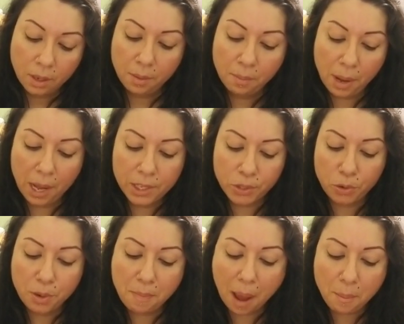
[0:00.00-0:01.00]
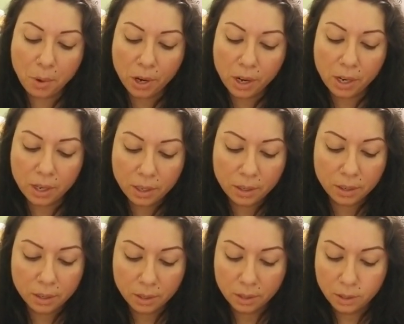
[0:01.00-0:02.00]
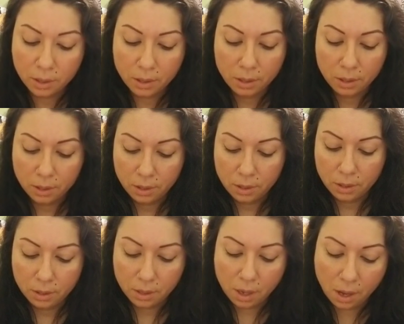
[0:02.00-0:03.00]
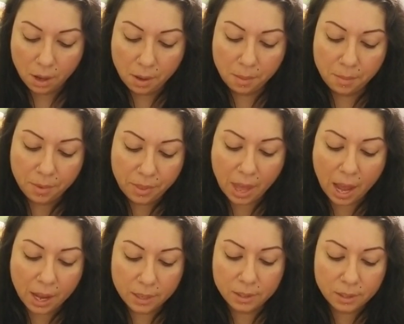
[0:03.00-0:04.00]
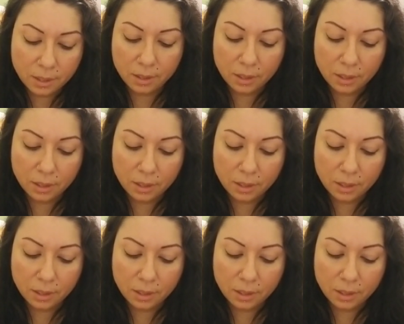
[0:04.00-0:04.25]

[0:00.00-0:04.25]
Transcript: But remember um, that,